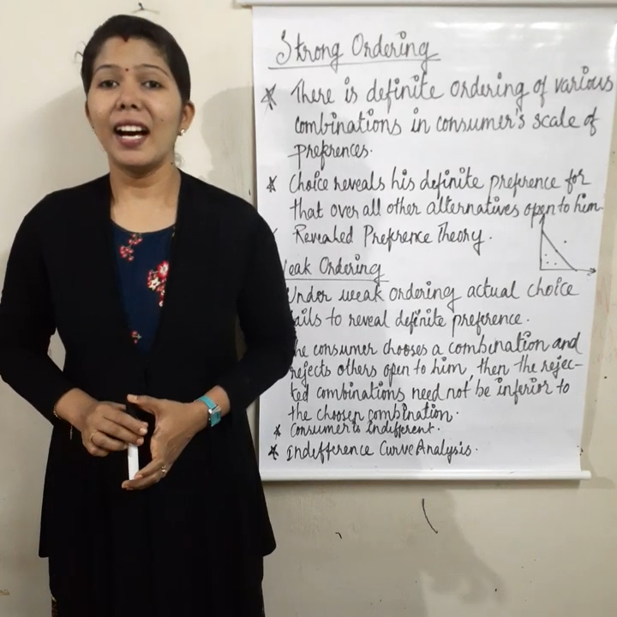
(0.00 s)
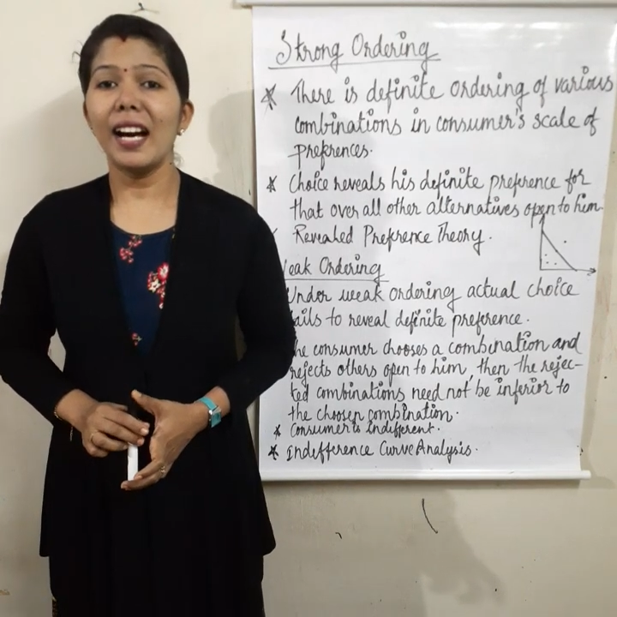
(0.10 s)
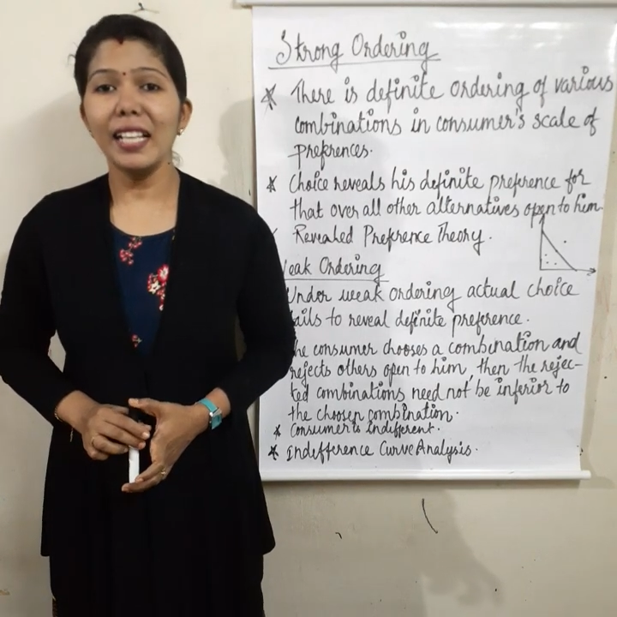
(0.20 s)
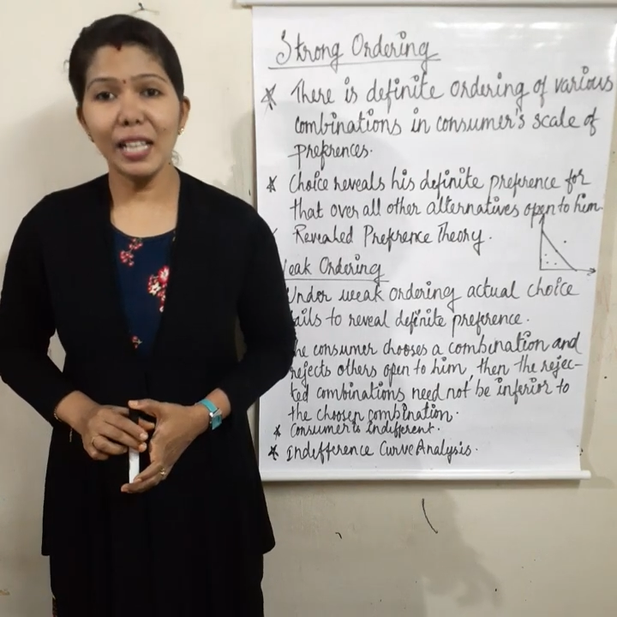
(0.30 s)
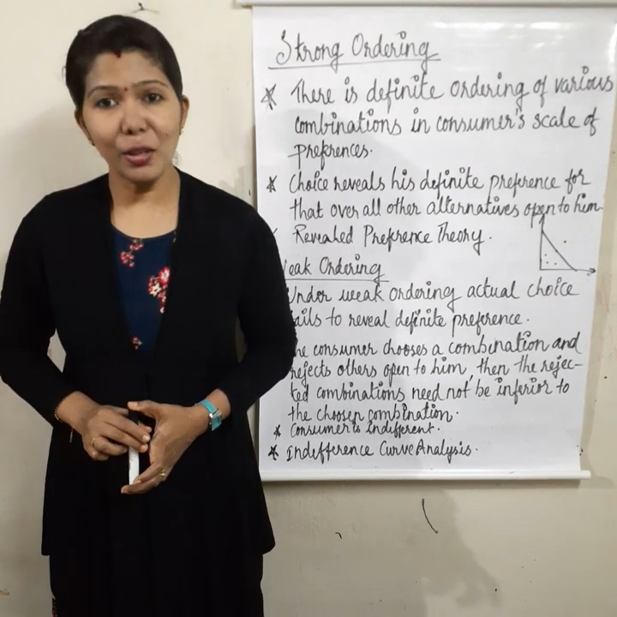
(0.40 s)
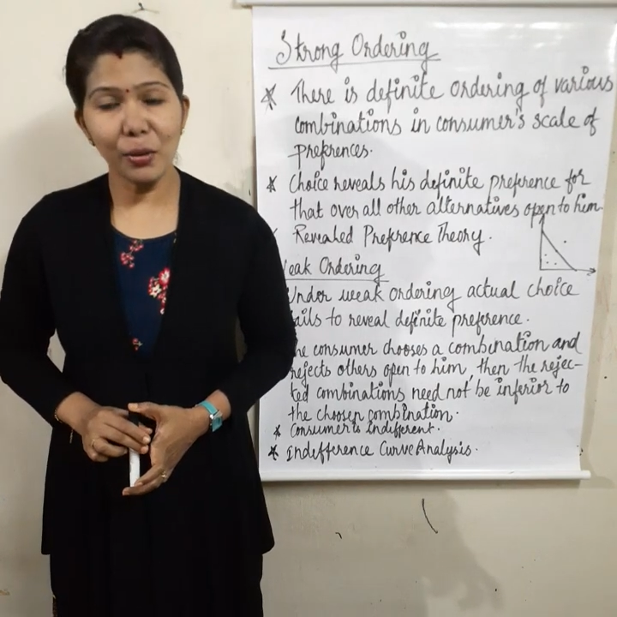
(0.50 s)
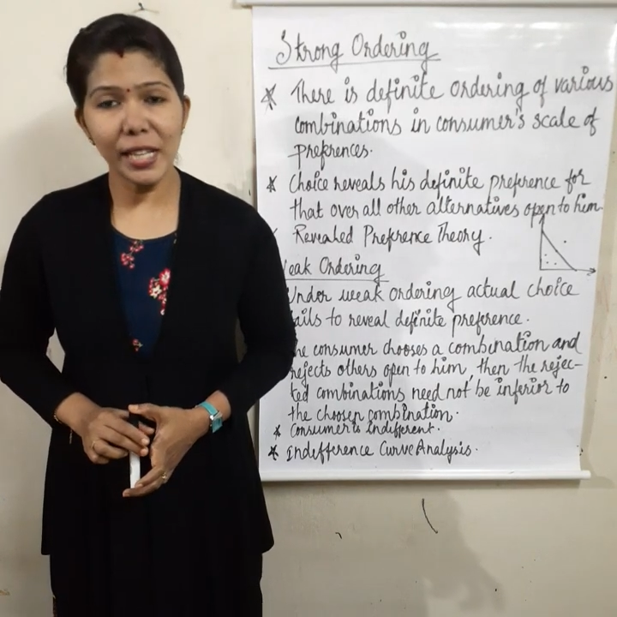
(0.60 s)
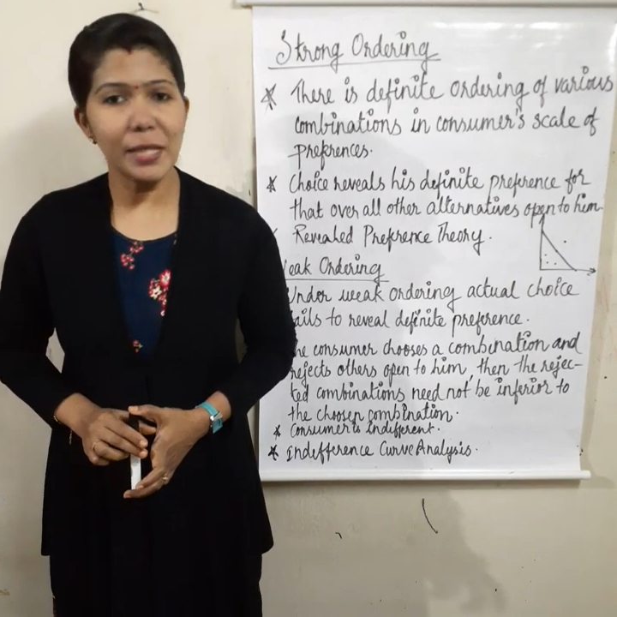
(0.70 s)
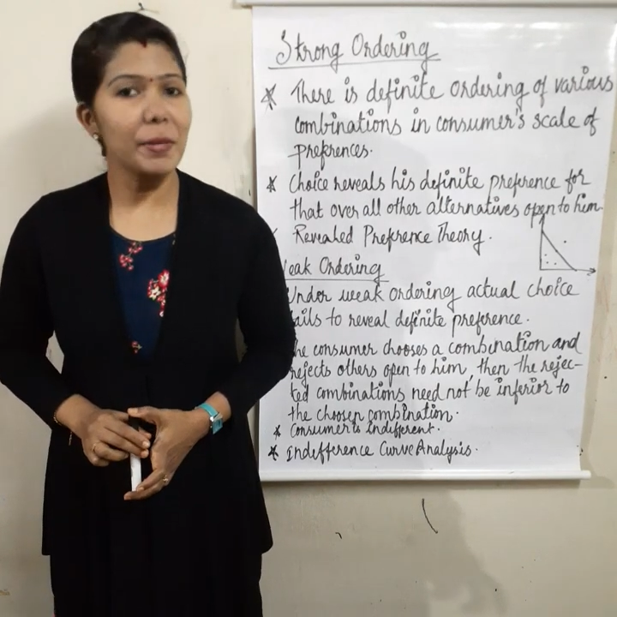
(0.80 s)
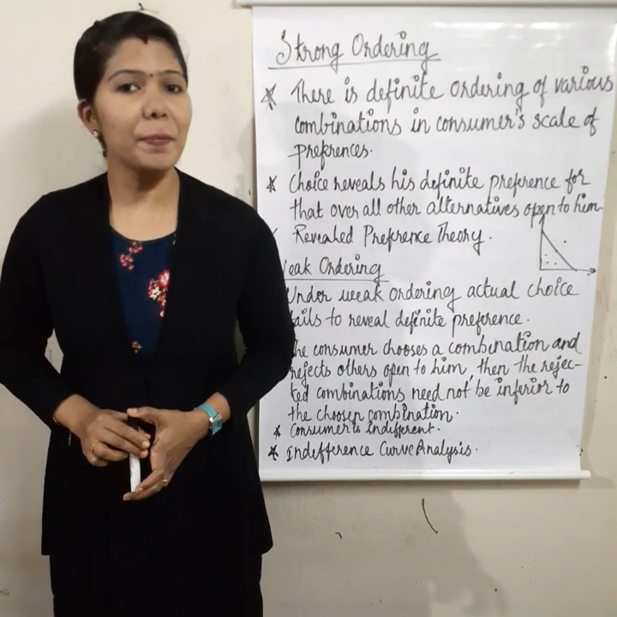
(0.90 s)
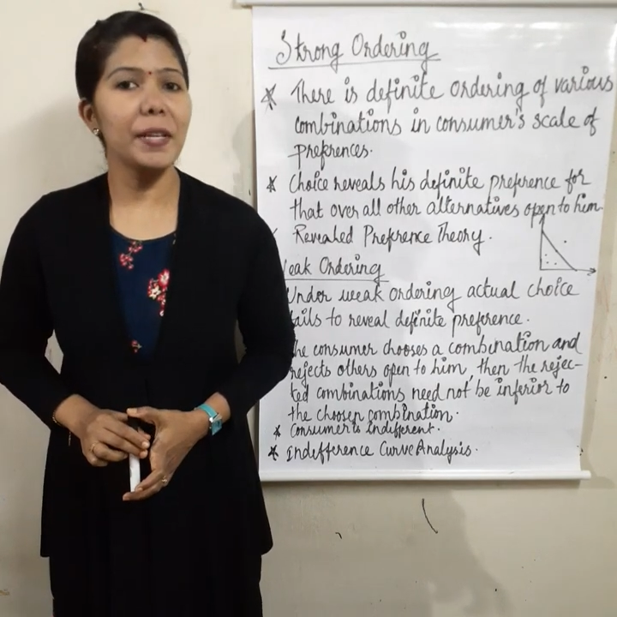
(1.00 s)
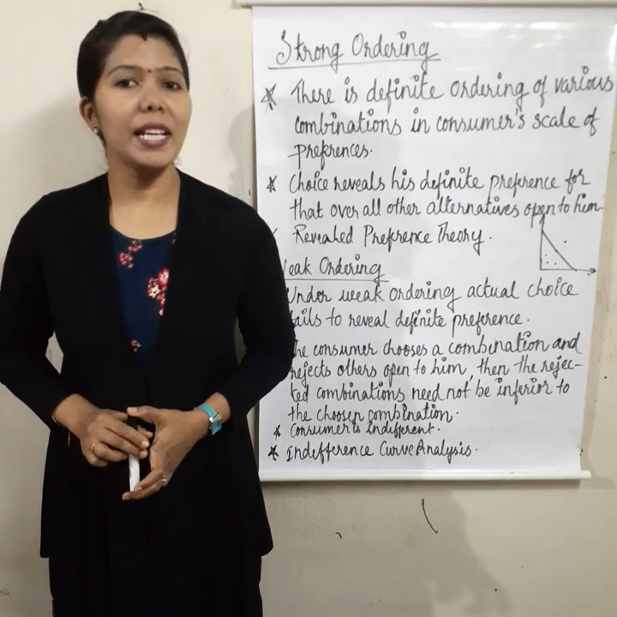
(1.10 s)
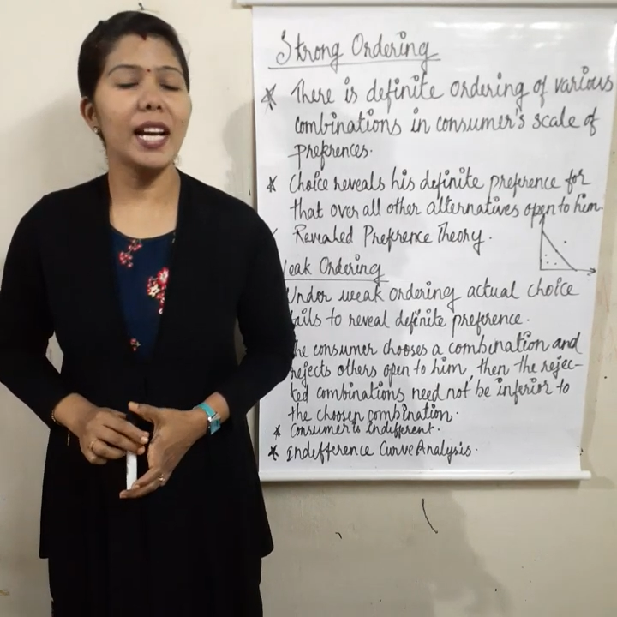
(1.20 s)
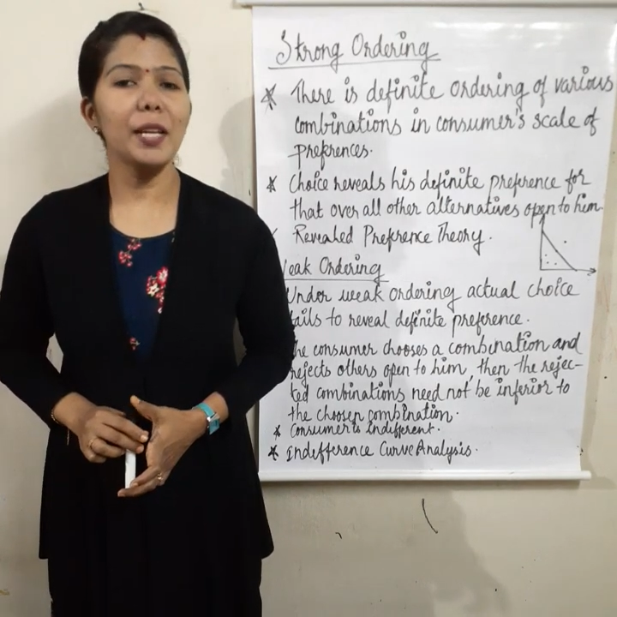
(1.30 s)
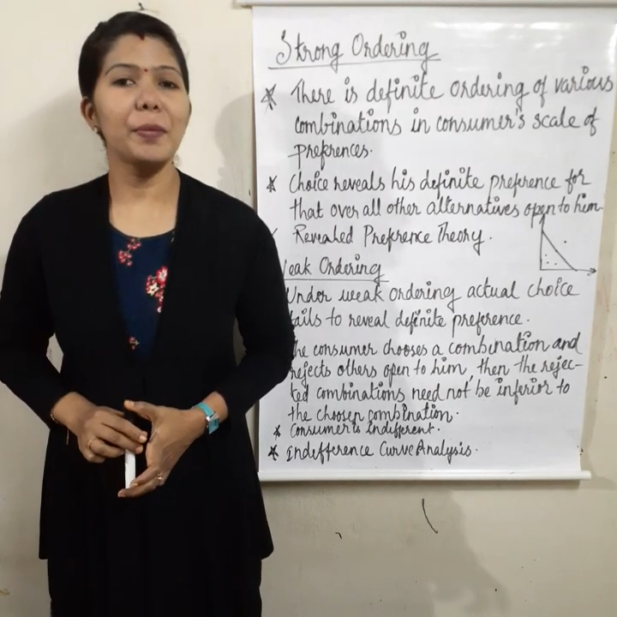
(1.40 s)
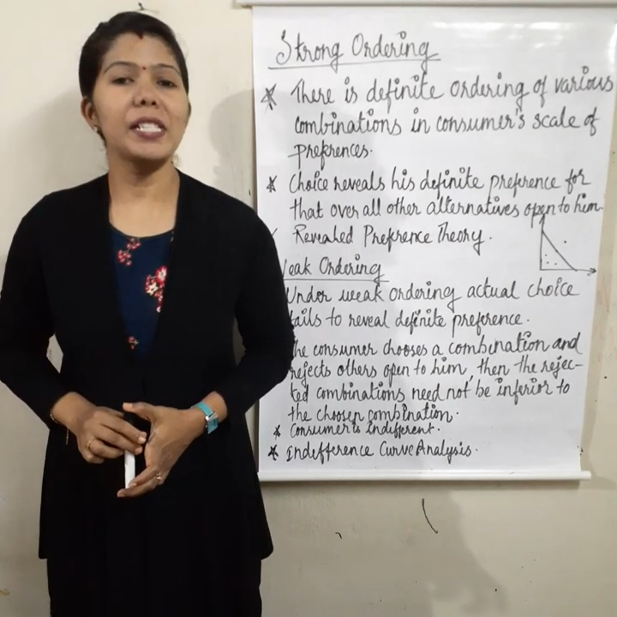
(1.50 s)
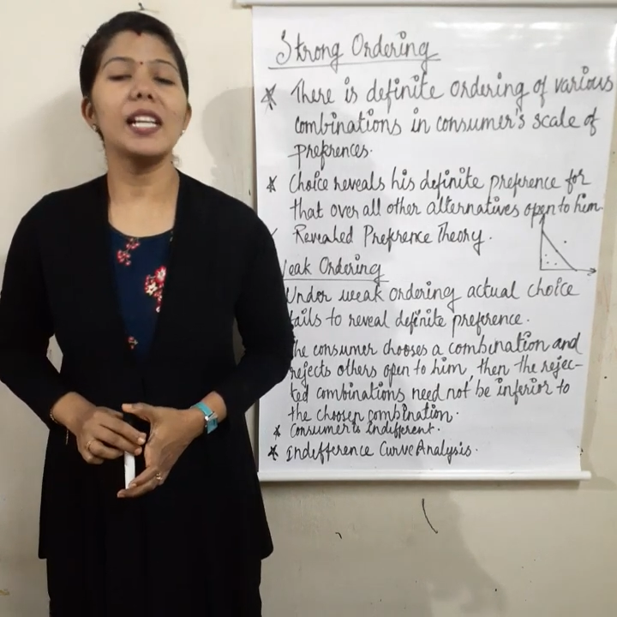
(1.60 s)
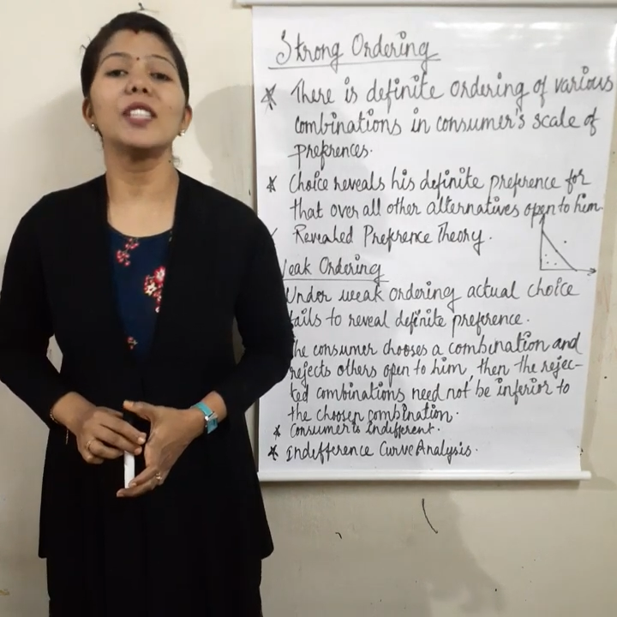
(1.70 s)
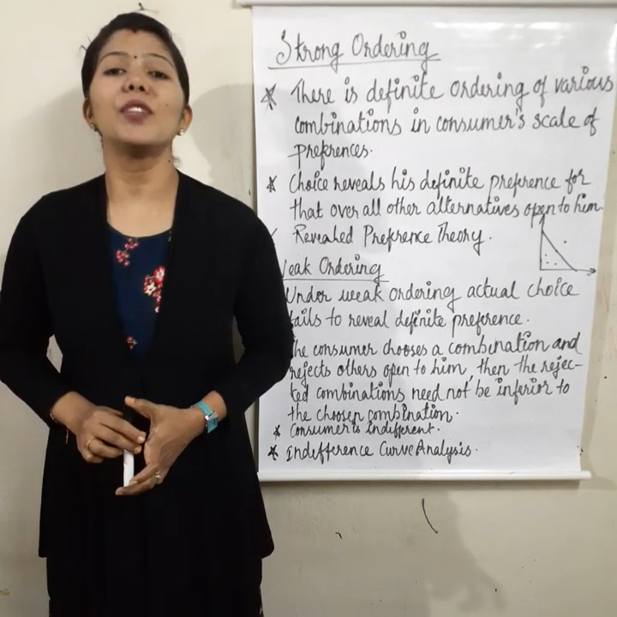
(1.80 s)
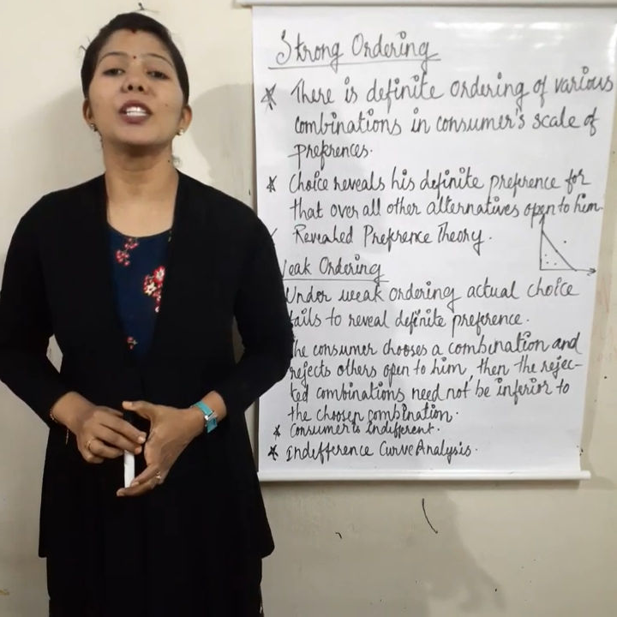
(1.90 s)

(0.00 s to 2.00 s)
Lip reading: Hi, hello, it's me Priya Hariprasad.